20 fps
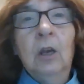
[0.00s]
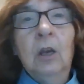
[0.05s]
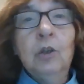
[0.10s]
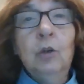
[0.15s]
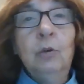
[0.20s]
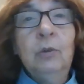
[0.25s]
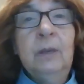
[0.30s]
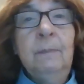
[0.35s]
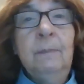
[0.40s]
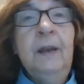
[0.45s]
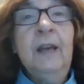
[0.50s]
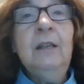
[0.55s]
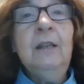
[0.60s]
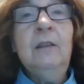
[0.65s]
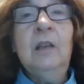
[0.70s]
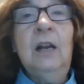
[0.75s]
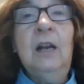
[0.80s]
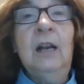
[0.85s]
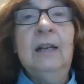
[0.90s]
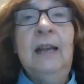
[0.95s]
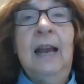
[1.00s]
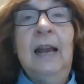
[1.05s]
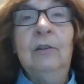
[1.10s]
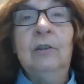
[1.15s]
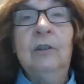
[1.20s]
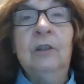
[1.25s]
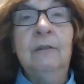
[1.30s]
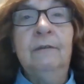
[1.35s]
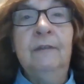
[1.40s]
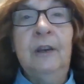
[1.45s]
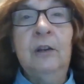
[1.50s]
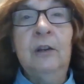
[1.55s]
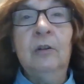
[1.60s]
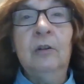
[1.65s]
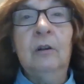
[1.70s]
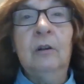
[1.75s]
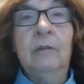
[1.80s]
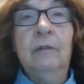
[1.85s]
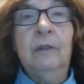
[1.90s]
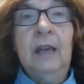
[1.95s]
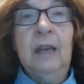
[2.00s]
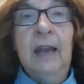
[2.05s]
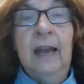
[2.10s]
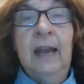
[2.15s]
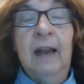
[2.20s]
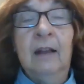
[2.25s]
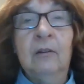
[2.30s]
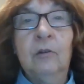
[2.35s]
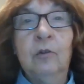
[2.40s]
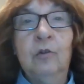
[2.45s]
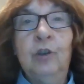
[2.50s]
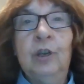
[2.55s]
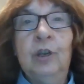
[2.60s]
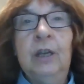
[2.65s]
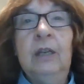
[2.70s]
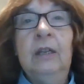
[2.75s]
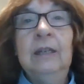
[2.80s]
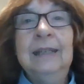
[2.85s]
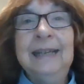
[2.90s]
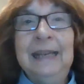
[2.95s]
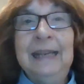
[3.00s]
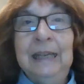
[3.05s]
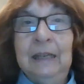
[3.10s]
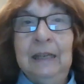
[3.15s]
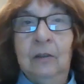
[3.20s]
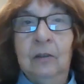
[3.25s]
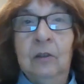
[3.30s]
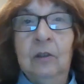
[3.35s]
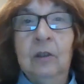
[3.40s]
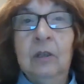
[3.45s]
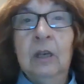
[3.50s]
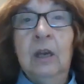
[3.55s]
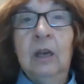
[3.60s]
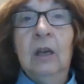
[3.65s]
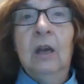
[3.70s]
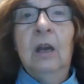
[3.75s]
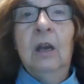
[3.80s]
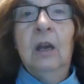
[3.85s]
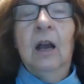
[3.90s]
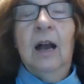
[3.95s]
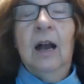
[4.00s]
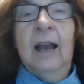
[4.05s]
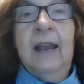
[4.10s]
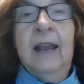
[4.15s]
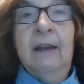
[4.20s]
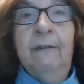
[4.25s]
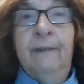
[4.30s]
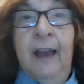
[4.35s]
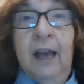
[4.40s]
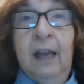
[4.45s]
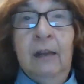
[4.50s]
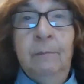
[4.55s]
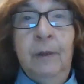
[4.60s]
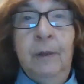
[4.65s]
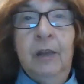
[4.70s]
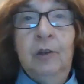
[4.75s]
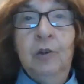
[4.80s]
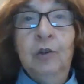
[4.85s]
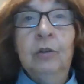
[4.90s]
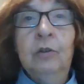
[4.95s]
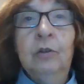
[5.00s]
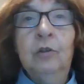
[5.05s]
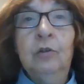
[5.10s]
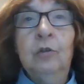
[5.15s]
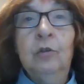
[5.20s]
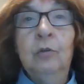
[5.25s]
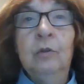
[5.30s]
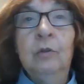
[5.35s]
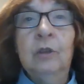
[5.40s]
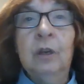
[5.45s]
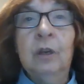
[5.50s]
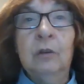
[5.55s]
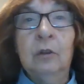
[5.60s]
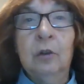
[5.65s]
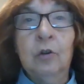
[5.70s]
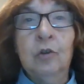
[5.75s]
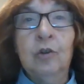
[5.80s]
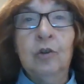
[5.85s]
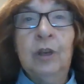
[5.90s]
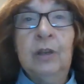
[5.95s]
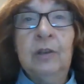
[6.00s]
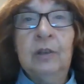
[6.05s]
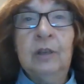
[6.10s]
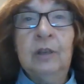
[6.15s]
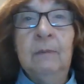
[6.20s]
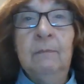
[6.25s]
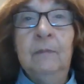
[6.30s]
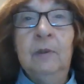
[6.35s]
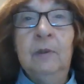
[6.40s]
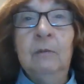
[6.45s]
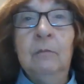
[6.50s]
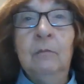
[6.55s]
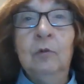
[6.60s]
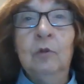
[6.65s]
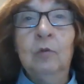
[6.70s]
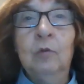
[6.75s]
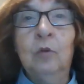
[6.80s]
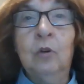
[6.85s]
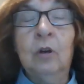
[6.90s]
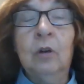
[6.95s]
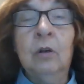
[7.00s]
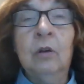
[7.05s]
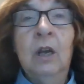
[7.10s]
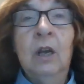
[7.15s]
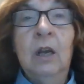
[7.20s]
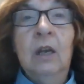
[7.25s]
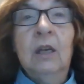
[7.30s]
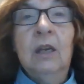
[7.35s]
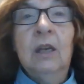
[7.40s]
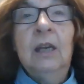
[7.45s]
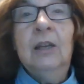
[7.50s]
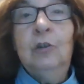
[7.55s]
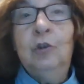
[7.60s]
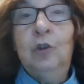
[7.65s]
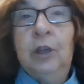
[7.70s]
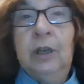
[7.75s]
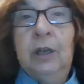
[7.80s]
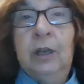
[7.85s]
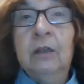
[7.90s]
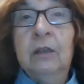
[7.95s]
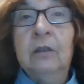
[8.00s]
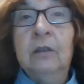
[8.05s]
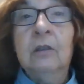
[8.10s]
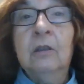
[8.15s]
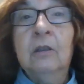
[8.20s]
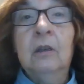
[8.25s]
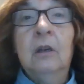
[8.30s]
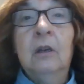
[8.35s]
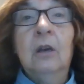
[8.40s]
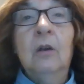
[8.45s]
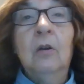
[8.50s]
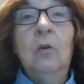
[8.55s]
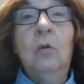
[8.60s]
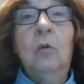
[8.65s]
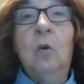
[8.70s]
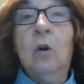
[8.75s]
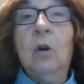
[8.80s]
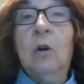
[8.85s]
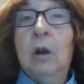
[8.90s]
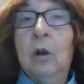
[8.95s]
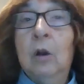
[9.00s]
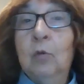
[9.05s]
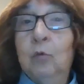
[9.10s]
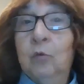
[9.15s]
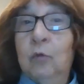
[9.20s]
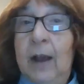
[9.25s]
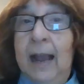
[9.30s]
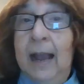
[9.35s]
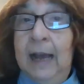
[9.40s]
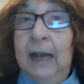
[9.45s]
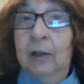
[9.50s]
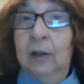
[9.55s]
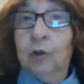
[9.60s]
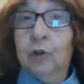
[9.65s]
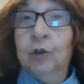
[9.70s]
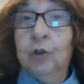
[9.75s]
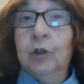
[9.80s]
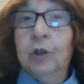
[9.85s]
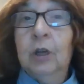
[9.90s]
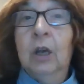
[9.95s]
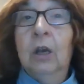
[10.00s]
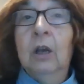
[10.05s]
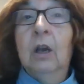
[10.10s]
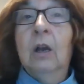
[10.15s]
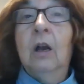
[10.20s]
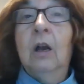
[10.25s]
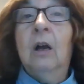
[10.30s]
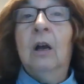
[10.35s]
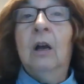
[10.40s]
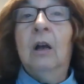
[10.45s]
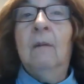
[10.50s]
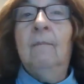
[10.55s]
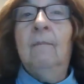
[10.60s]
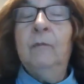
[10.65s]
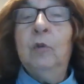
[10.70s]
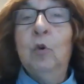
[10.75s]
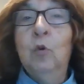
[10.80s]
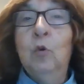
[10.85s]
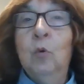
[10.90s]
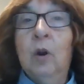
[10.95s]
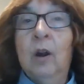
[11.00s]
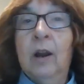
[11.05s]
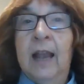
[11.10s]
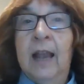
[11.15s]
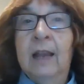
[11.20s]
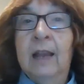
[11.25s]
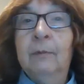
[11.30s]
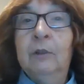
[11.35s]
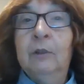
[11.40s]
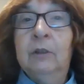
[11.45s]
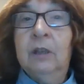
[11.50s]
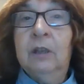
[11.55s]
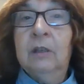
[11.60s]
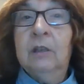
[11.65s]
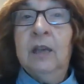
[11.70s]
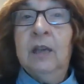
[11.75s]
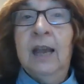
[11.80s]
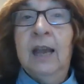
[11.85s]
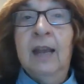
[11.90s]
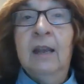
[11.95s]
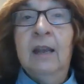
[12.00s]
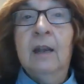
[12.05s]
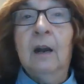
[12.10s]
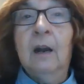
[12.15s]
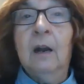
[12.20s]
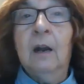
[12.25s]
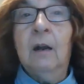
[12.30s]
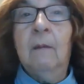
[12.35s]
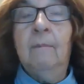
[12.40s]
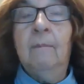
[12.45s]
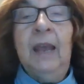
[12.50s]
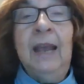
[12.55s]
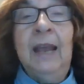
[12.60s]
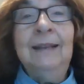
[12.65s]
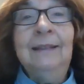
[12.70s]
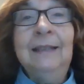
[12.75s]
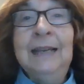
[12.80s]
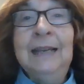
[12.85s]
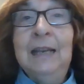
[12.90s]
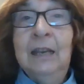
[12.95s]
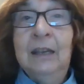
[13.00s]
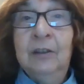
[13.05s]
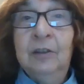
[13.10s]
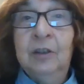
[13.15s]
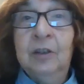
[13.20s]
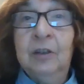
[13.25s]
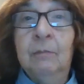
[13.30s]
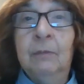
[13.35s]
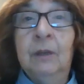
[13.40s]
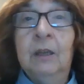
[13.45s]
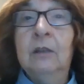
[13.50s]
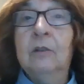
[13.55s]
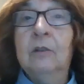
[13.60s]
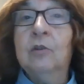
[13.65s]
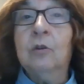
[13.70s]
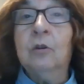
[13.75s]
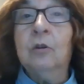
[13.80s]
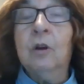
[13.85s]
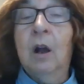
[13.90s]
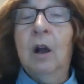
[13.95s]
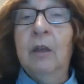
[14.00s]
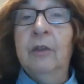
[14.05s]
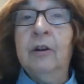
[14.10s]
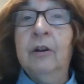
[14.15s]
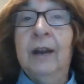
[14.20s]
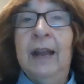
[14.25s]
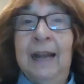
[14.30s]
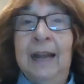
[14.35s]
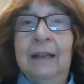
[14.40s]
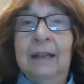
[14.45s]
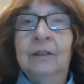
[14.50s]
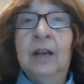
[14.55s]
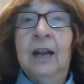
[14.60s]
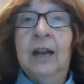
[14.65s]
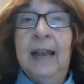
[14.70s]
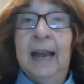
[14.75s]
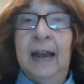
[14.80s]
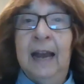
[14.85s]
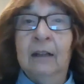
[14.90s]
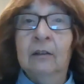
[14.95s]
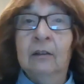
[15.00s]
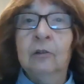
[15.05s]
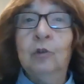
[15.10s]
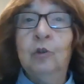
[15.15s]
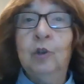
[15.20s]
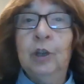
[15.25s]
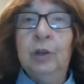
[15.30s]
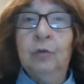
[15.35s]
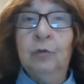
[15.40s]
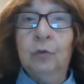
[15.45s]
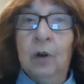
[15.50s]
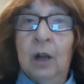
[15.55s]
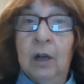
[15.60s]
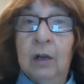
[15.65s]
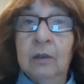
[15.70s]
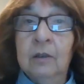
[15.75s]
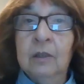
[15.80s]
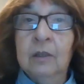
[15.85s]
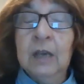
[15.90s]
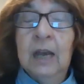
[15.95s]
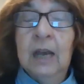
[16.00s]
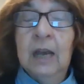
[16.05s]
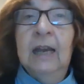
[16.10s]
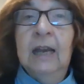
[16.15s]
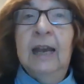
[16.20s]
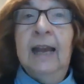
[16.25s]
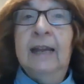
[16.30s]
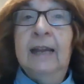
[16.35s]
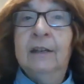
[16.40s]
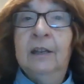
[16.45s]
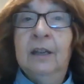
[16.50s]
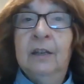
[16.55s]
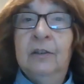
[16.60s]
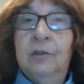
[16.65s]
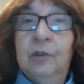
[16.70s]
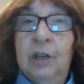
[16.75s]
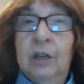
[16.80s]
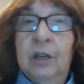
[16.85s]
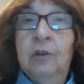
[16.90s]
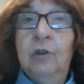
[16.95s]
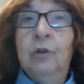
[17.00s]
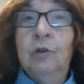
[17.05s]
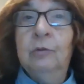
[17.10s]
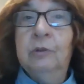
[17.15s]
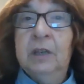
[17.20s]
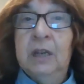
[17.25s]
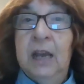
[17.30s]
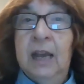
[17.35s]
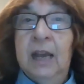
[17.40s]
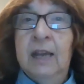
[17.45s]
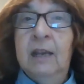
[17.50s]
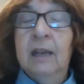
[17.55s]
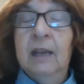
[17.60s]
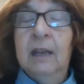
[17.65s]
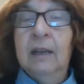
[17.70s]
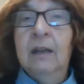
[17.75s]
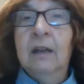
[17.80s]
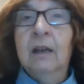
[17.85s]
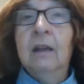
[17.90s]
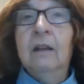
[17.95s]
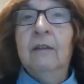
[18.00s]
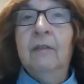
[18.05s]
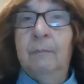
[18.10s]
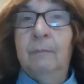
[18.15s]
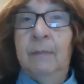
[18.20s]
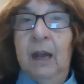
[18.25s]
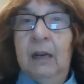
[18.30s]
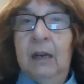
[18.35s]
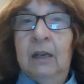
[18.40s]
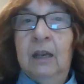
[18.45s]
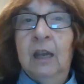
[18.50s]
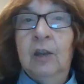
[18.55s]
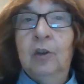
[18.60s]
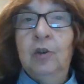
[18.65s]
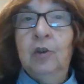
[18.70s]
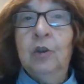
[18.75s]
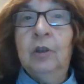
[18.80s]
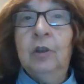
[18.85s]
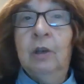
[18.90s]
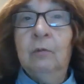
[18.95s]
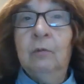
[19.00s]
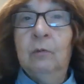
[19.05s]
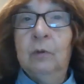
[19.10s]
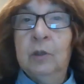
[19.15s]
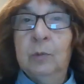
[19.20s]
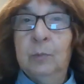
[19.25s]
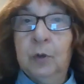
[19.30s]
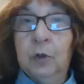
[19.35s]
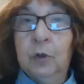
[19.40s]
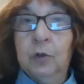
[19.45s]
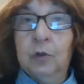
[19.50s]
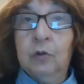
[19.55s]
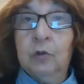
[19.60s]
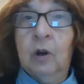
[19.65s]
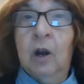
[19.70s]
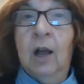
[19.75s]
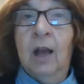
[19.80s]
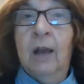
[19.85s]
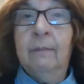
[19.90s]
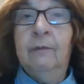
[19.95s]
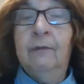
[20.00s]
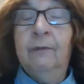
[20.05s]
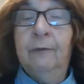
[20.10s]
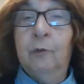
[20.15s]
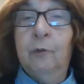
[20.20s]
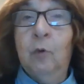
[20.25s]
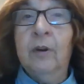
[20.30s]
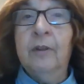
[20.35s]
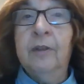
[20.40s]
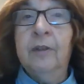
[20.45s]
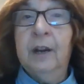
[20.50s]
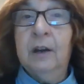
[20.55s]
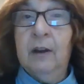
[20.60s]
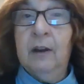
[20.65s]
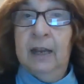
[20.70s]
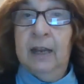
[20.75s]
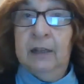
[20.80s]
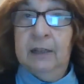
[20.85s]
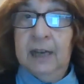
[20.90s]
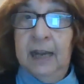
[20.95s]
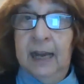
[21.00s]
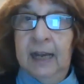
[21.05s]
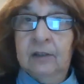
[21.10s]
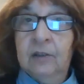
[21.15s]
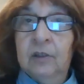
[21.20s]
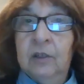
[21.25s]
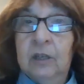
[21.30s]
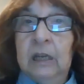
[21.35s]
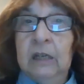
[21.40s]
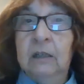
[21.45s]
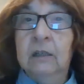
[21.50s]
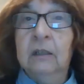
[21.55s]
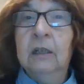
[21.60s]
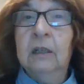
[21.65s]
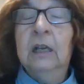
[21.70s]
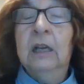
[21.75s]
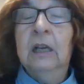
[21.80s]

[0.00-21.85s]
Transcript: So it depends on how severe the allergy is. I have had patients whose allergic symptoms were itchiness or a rash um, who were able to take um, antihistamines or other anti allergy drugs and continue taking the medication that was prescribed for their ataxia.